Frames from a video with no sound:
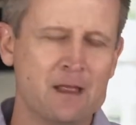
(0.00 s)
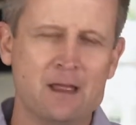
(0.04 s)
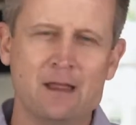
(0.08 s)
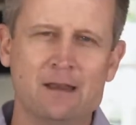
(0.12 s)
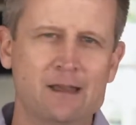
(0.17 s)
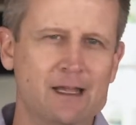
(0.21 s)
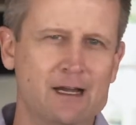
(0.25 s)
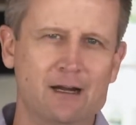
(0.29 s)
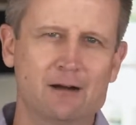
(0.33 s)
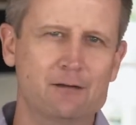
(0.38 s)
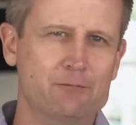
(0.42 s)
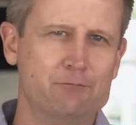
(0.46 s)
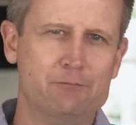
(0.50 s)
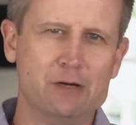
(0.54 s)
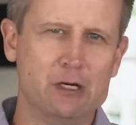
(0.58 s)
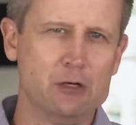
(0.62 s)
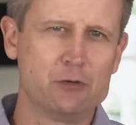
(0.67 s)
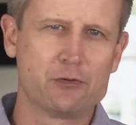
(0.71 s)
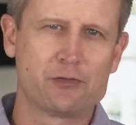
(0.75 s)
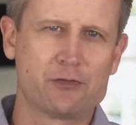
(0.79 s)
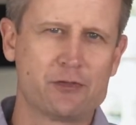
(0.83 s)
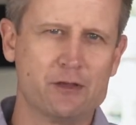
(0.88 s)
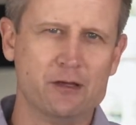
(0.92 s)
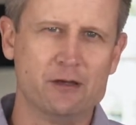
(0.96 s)
Now,
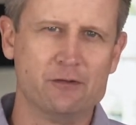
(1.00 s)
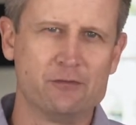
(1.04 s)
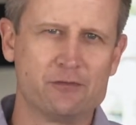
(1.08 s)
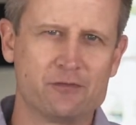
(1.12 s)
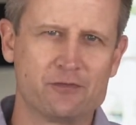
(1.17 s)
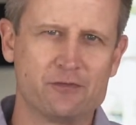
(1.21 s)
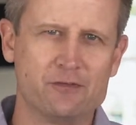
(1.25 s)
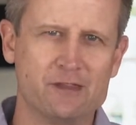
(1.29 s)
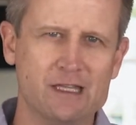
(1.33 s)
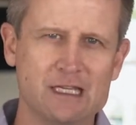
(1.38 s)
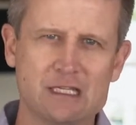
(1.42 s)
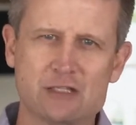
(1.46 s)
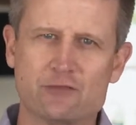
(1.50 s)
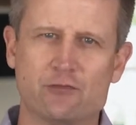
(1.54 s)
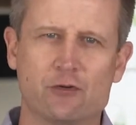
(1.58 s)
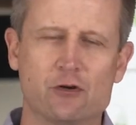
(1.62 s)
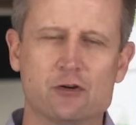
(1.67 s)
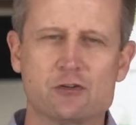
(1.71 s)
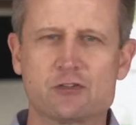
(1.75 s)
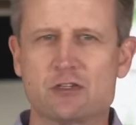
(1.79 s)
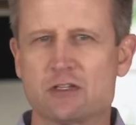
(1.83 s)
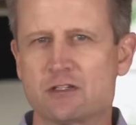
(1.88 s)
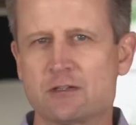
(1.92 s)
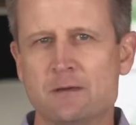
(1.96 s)
both of these
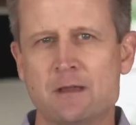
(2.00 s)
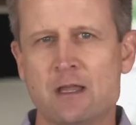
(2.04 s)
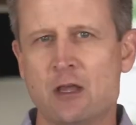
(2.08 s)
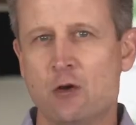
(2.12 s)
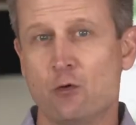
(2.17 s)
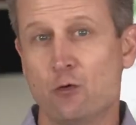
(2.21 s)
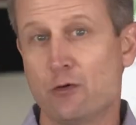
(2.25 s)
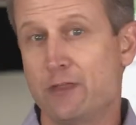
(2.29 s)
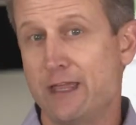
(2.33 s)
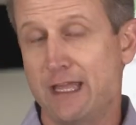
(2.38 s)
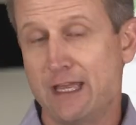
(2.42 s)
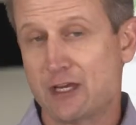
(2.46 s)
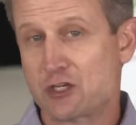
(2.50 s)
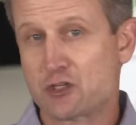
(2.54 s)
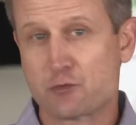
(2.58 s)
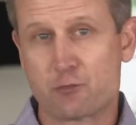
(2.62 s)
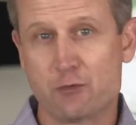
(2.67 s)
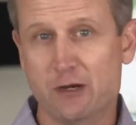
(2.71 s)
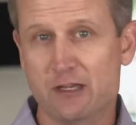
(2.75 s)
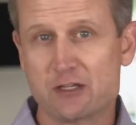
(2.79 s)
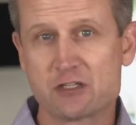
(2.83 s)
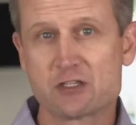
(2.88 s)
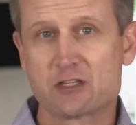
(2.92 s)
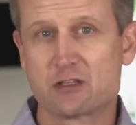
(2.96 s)
verses, well, they
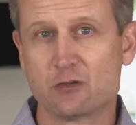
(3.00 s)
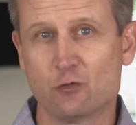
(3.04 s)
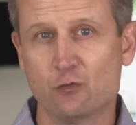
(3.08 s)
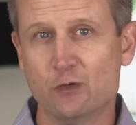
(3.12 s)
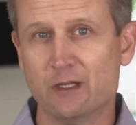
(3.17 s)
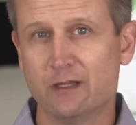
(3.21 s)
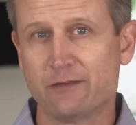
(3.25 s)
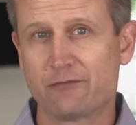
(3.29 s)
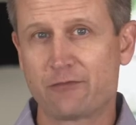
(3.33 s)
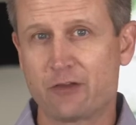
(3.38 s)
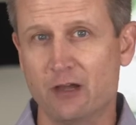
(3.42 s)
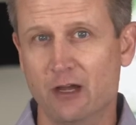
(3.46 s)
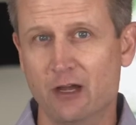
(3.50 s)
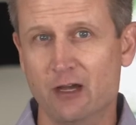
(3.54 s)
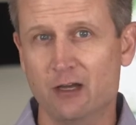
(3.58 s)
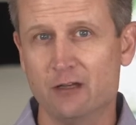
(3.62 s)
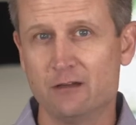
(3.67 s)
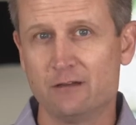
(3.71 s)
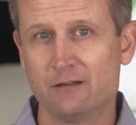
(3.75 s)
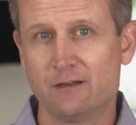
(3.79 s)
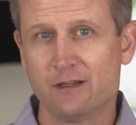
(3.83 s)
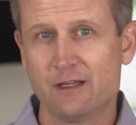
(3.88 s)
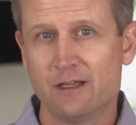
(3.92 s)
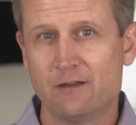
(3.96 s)
express the will of
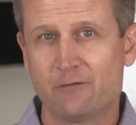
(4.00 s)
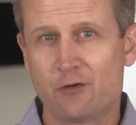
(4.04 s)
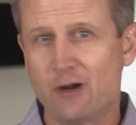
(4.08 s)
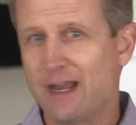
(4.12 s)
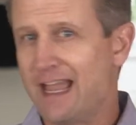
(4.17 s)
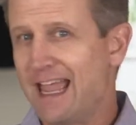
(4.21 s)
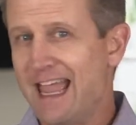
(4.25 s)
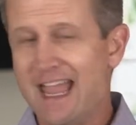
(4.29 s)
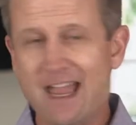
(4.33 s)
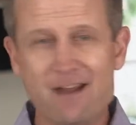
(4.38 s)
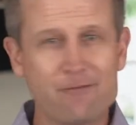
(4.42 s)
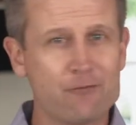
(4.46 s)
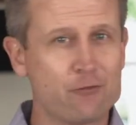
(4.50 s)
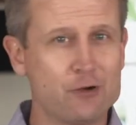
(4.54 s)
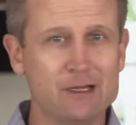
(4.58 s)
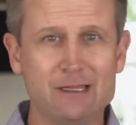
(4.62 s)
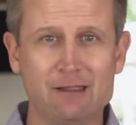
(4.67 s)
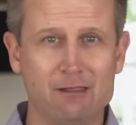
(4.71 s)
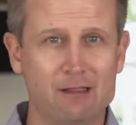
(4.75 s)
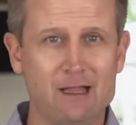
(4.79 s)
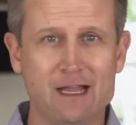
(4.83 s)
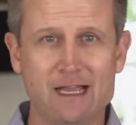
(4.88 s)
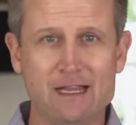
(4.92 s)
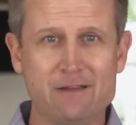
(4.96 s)
God for every
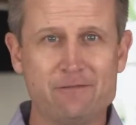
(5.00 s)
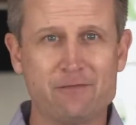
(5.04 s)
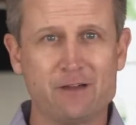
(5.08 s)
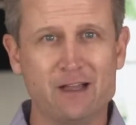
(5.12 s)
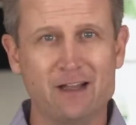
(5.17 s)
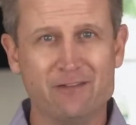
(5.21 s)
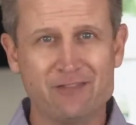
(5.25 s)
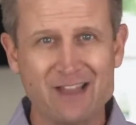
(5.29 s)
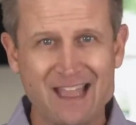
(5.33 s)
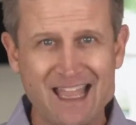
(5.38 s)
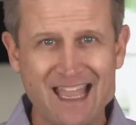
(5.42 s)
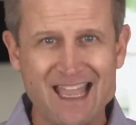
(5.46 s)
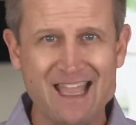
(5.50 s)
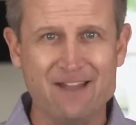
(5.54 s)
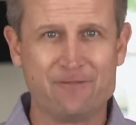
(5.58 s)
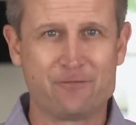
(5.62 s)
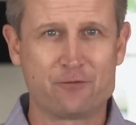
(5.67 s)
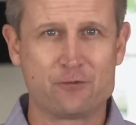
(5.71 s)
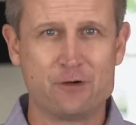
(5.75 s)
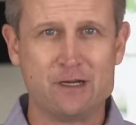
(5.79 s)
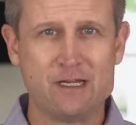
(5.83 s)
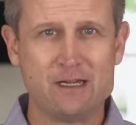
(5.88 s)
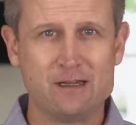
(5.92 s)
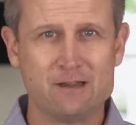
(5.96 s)
life of
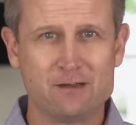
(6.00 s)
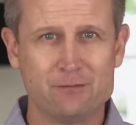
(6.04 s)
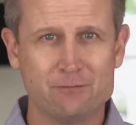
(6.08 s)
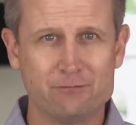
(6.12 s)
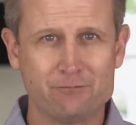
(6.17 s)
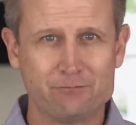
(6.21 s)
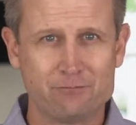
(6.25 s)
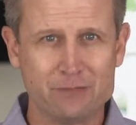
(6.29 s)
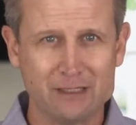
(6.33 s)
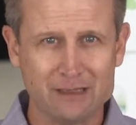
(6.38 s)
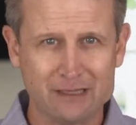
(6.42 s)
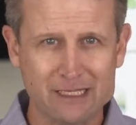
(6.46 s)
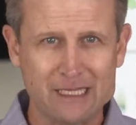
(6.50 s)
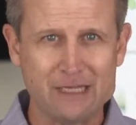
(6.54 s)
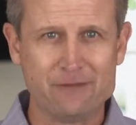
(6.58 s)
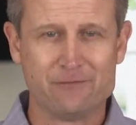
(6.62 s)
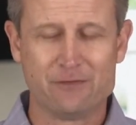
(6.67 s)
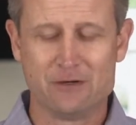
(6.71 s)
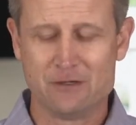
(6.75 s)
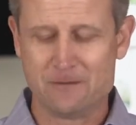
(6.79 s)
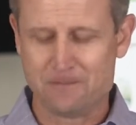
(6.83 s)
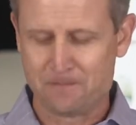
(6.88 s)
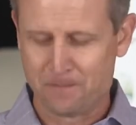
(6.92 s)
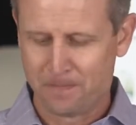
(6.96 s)
every
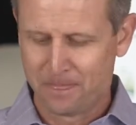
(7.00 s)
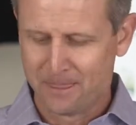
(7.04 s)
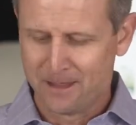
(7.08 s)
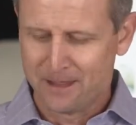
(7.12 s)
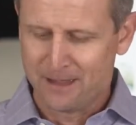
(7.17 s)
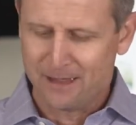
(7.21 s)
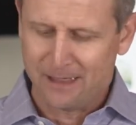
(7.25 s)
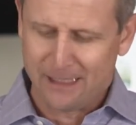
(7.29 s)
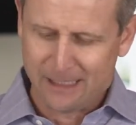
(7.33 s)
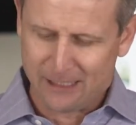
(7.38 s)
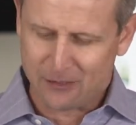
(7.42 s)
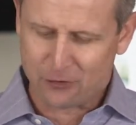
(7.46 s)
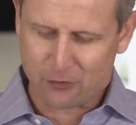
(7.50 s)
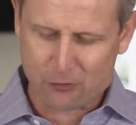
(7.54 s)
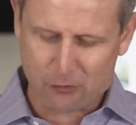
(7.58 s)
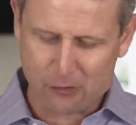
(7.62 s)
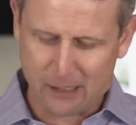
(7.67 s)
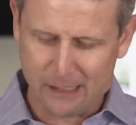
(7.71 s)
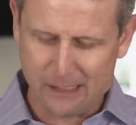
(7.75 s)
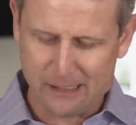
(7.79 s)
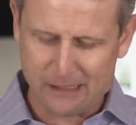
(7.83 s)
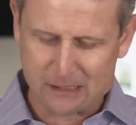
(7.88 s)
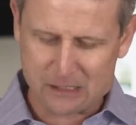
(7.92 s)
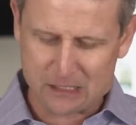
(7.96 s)
believer in
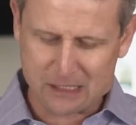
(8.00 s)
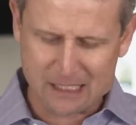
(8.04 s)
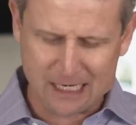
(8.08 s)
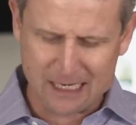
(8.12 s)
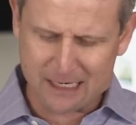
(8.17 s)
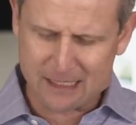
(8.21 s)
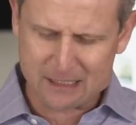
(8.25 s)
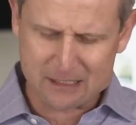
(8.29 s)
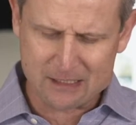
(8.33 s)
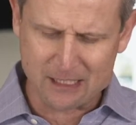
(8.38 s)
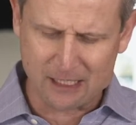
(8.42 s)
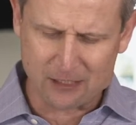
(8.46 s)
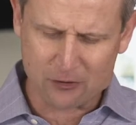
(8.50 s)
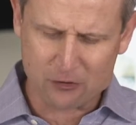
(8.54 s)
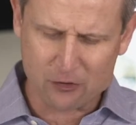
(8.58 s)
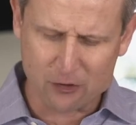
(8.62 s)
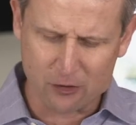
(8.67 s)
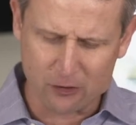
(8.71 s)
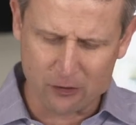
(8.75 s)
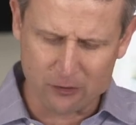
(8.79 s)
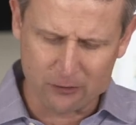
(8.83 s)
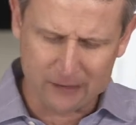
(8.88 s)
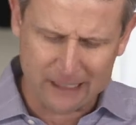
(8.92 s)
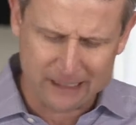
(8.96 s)
Christ. God has not
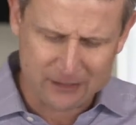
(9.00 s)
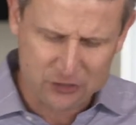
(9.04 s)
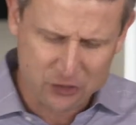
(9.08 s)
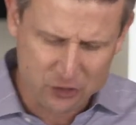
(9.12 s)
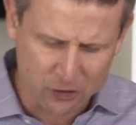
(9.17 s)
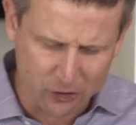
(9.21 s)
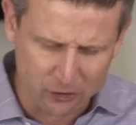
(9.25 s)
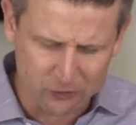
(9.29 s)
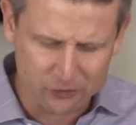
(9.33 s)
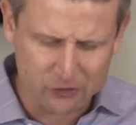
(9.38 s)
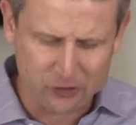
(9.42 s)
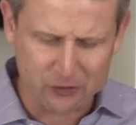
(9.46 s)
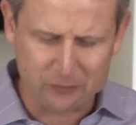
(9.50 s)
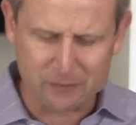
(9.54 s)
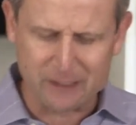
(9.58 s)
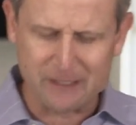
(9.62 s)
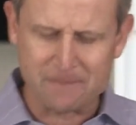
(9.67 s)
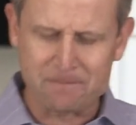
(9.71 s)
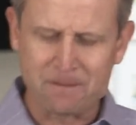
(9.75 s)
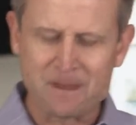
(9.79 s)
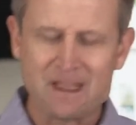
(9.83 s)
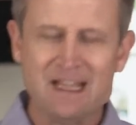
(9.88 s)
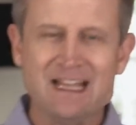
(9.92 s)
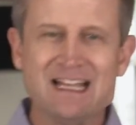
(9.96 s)
called has called you to
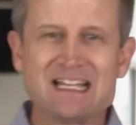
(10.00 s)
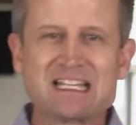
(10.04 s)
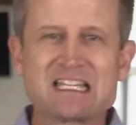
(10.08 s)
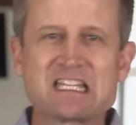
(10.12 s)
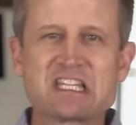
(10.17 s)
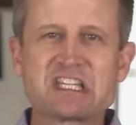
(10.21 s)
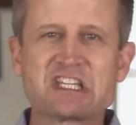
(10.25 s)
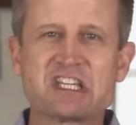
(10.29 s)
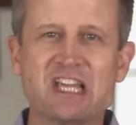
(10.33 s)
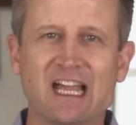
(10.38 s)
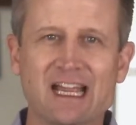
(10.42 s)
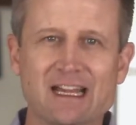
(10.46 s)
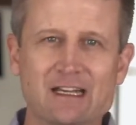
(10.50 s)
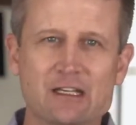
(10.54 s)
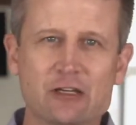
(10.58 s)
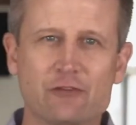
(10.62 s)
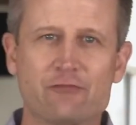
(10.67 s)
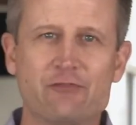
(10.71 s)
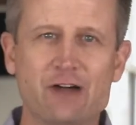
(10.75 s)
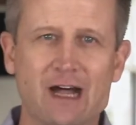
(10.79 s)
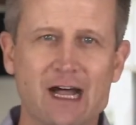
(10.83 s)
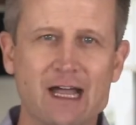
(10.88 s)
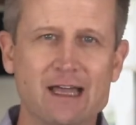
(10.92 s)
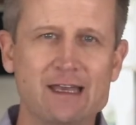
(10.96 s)
be
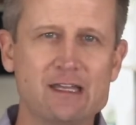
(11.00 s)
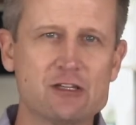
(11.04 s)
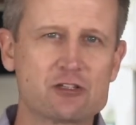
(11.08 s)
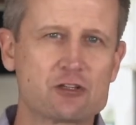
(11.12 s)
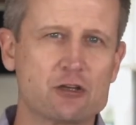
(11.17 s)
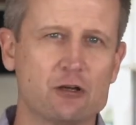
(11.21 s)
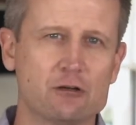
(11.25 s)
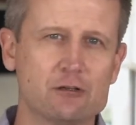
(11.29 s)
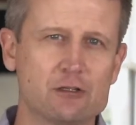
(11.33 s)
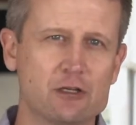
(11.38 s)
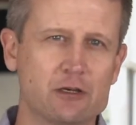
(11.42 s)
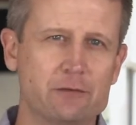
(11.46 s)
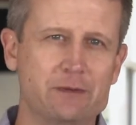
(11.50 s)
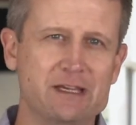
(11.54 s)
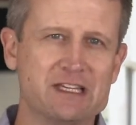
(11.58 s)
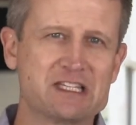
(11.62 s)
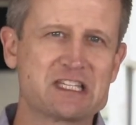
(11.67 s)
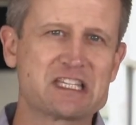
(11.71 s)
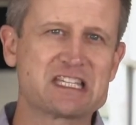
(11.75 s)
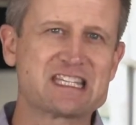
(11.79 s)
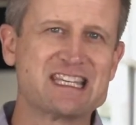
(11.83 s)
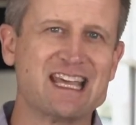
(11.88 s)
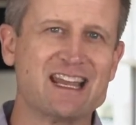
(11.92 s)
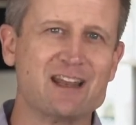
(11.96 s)
sanctified. He's called you to be
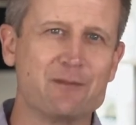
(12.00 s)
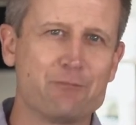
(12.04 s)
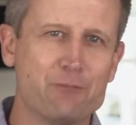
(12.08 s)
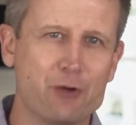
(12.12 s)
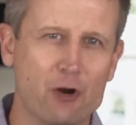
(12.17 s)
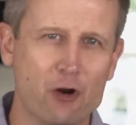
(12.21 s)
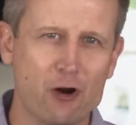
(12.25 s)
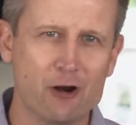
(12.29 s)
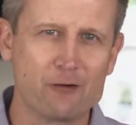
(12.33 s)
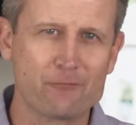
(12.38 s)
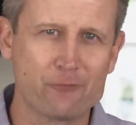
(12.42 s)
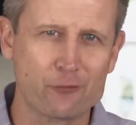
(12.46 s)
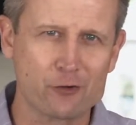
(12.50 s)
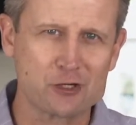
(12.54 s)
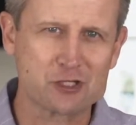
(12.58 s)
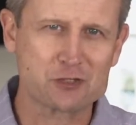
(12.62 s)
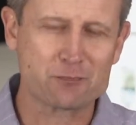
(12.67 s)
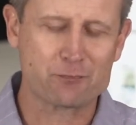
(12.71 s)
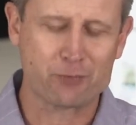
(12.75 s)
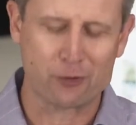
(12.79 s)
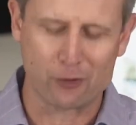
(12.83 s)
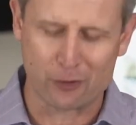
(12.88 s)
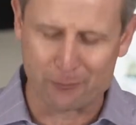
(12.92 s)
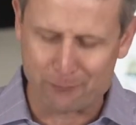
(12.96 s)
set apart for his
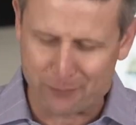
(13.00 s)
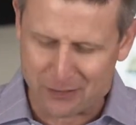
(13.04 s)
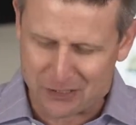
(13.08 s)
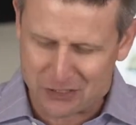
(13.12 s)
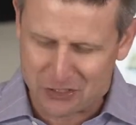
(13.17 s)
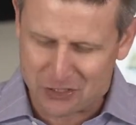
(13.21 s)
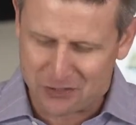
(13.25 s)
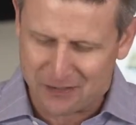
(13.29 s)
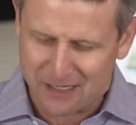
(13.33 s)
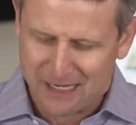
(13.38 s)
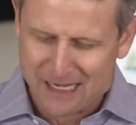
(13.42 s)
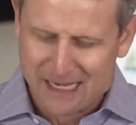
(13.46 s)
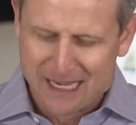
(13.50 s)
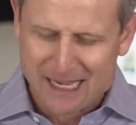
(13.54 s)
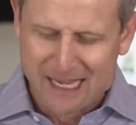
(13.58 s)
purpose.